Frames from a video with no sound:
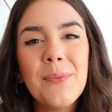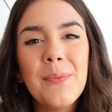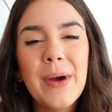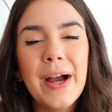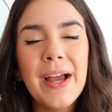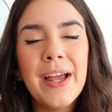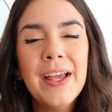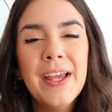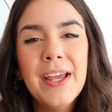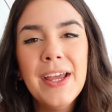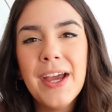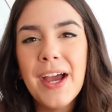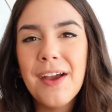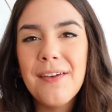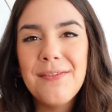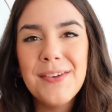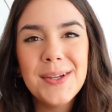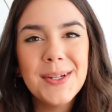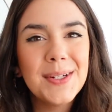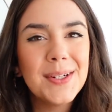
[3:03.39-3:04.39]
but I
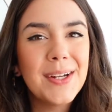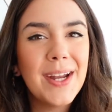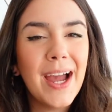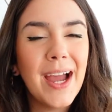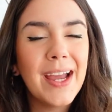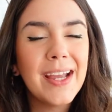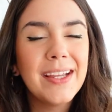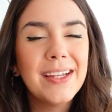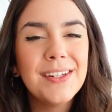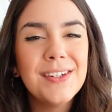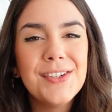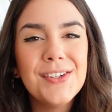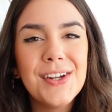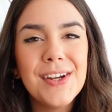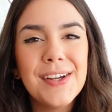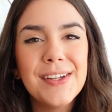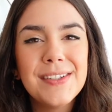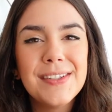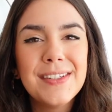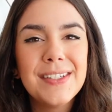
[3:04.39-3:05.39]
figured I could
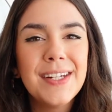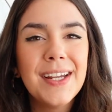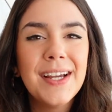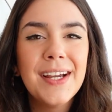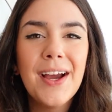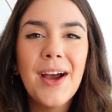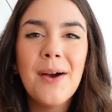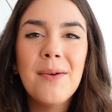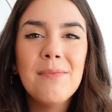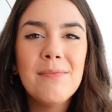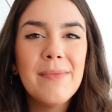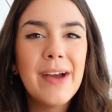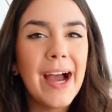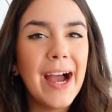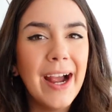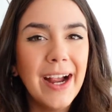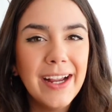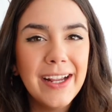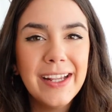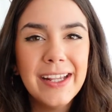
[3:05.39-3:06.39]
just come
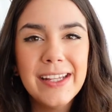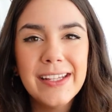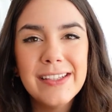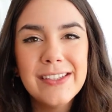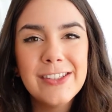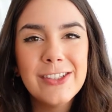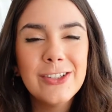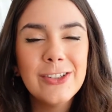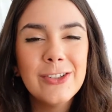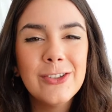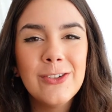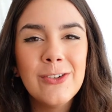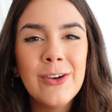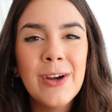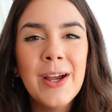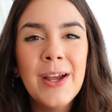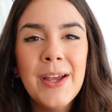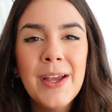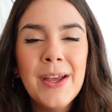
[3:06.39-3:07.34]
back into